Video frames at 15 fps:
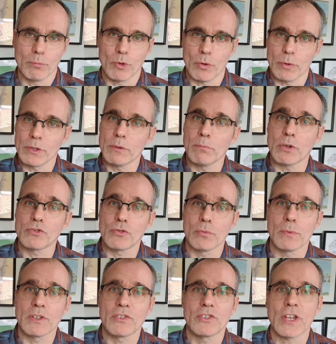from drawing the
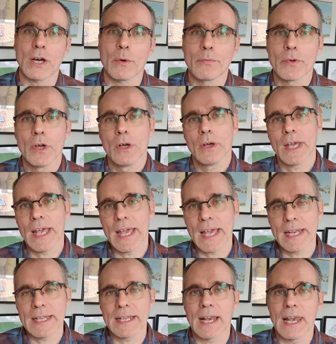mushroom itself,
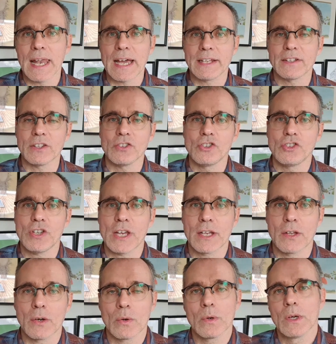adding light and
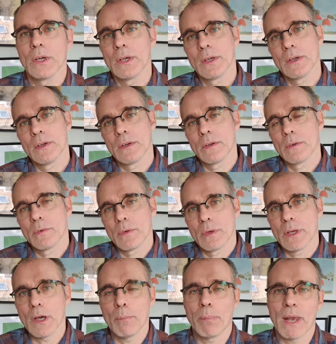shadow,
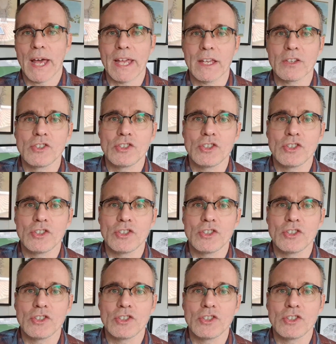applying